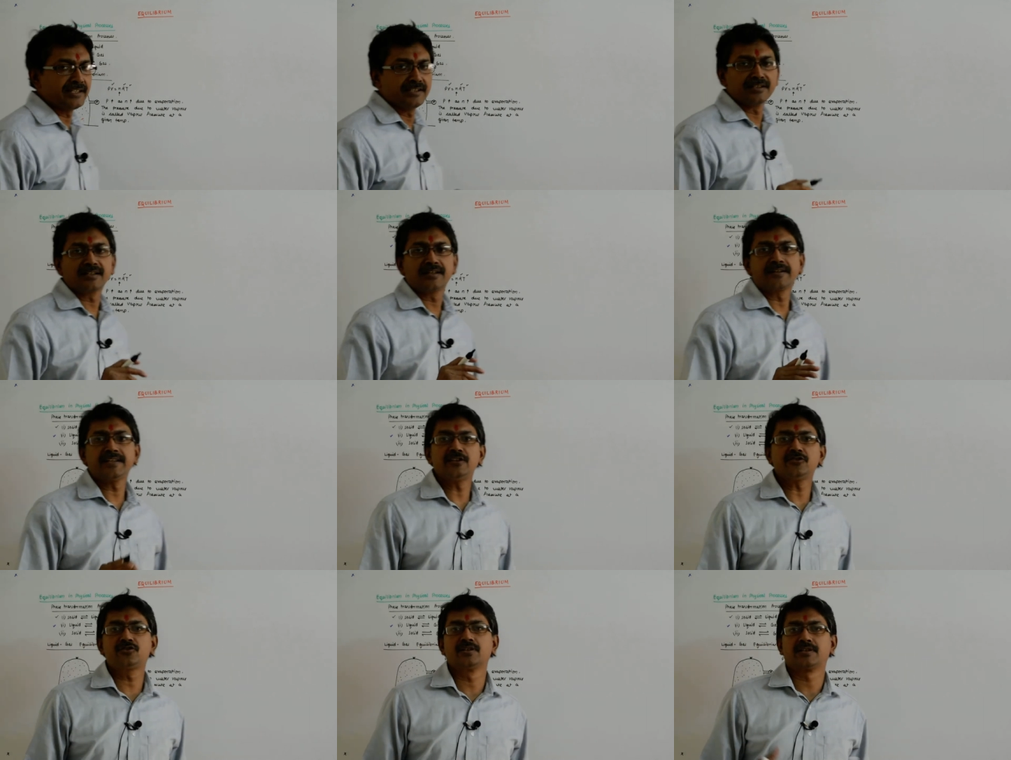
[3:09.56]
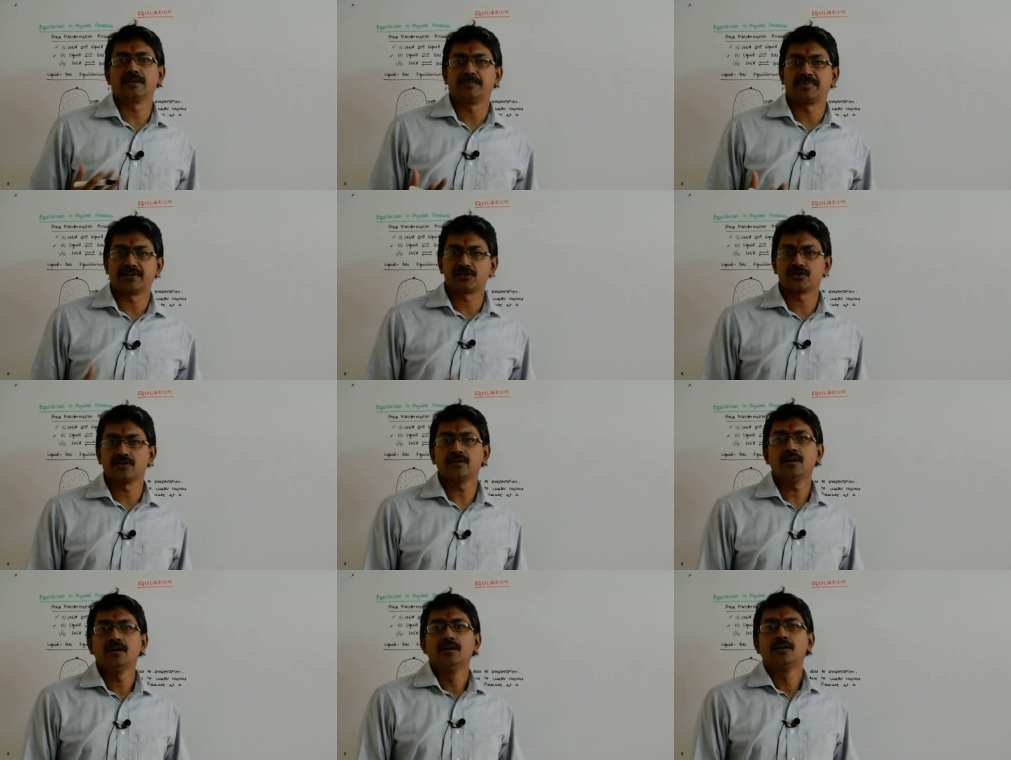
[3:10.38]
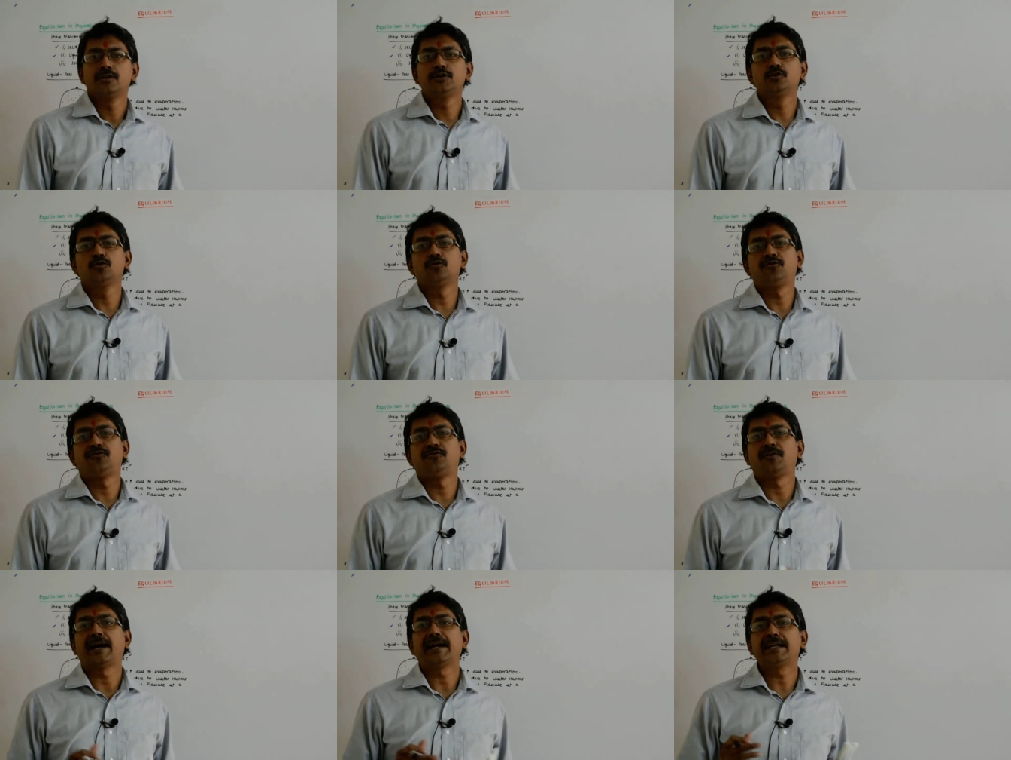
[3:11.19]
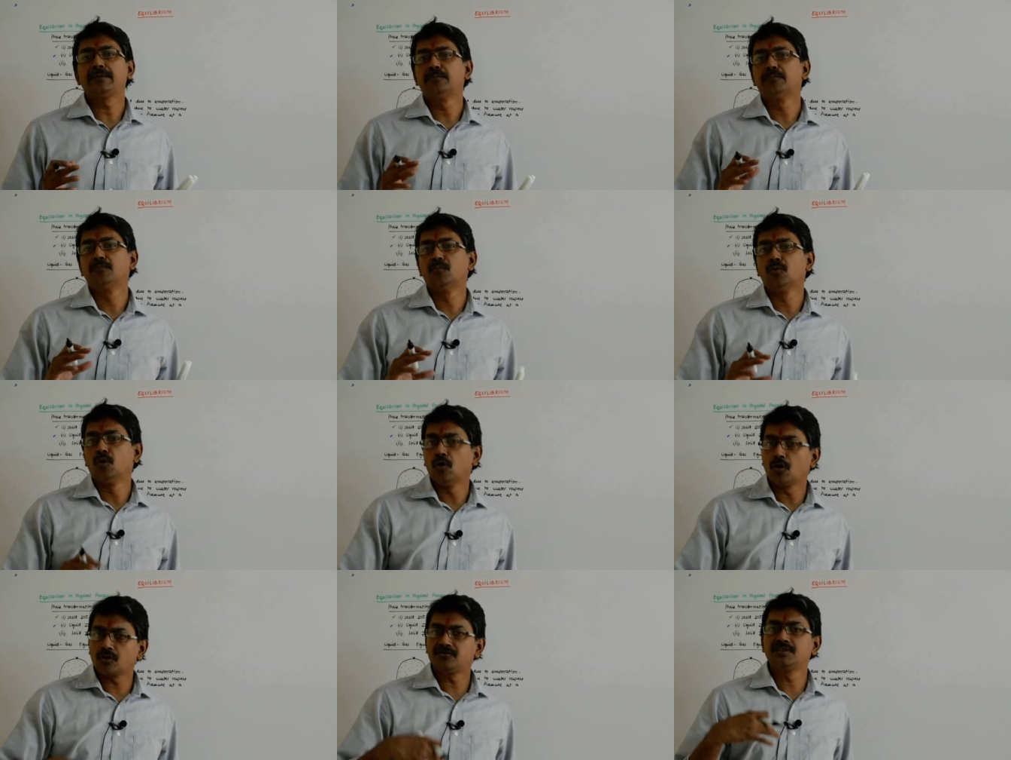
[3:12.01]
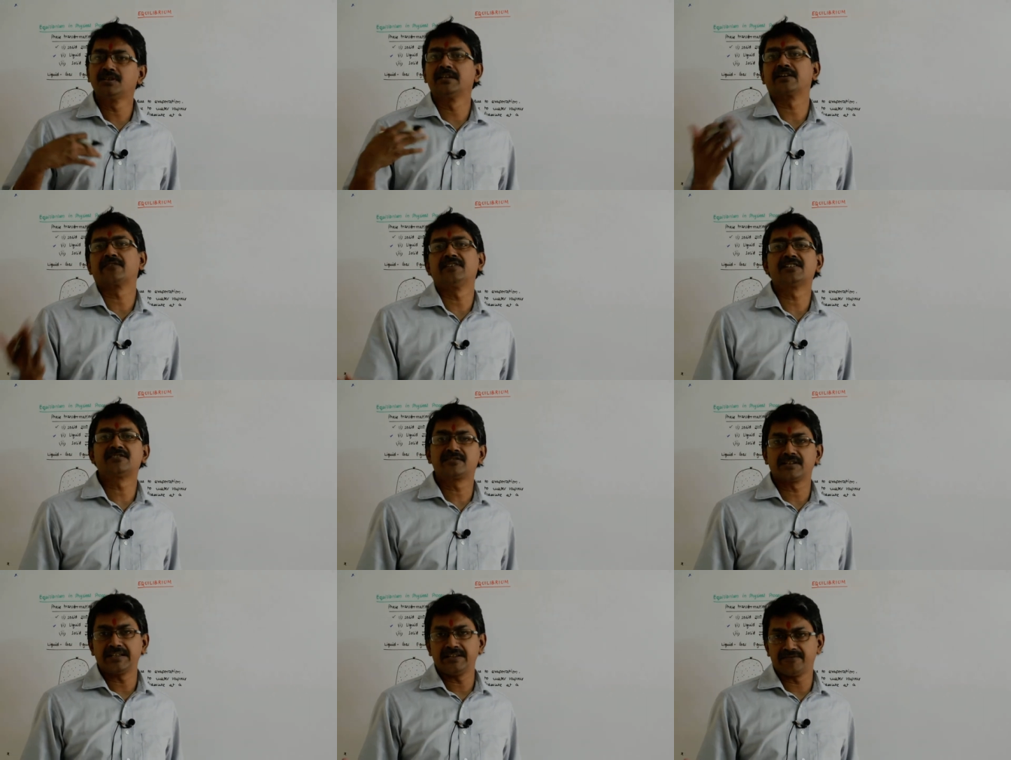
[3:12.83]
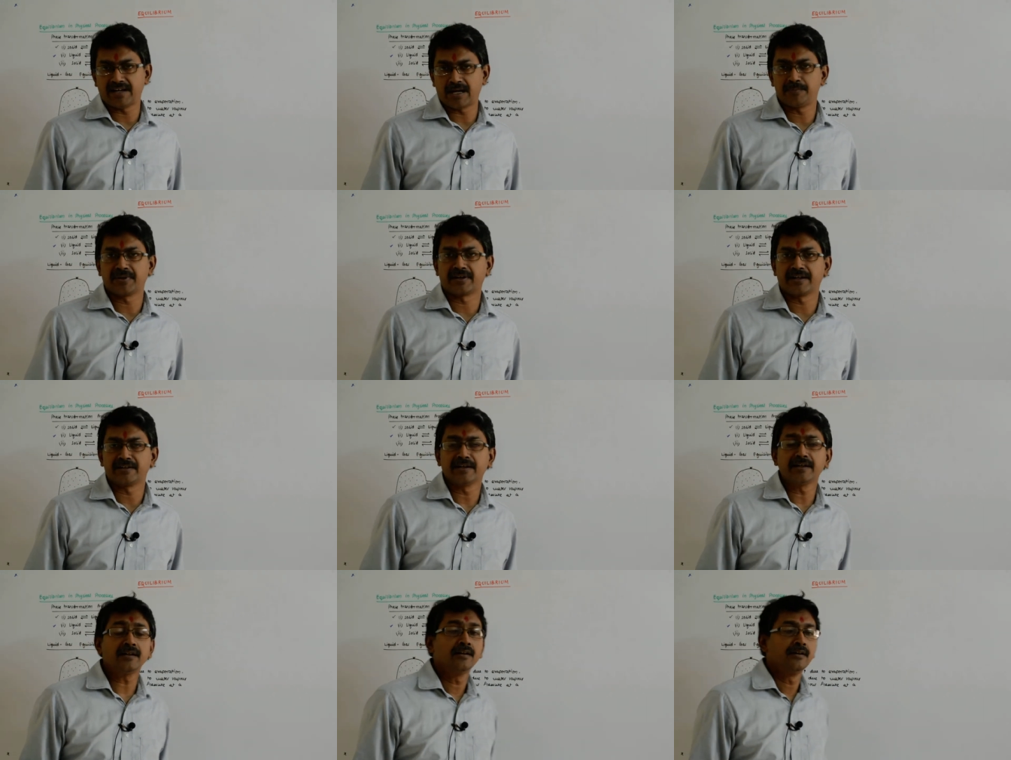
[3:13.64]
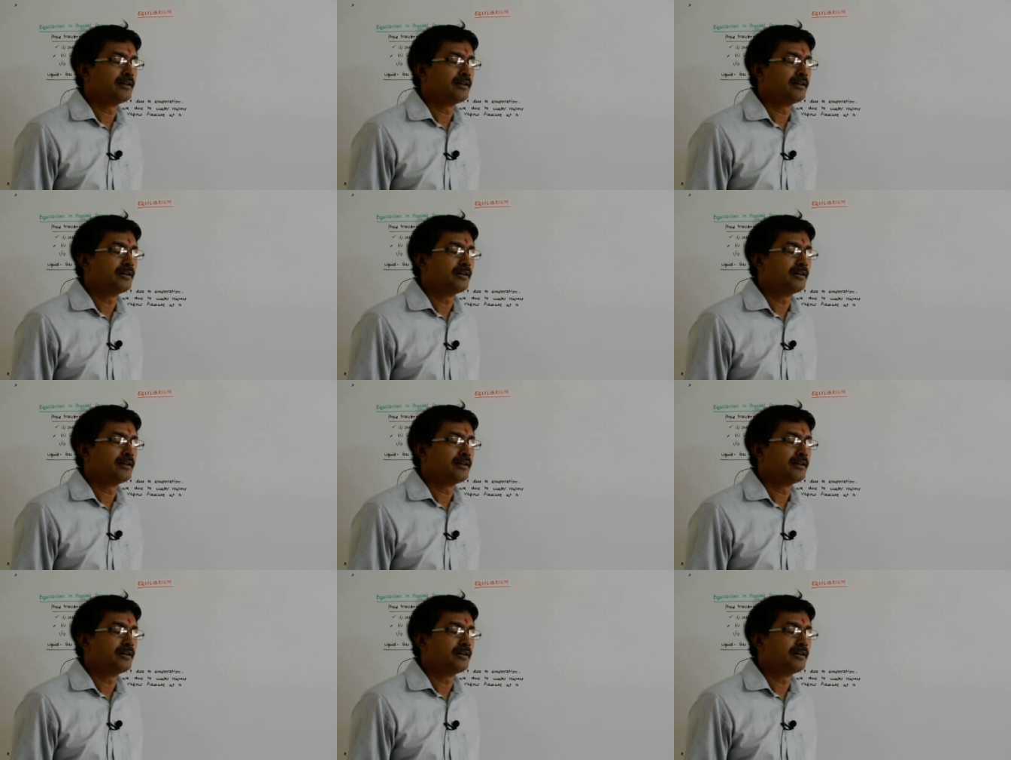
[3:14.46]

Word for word: increase the temperature, you'll find more of the liquids evaporating,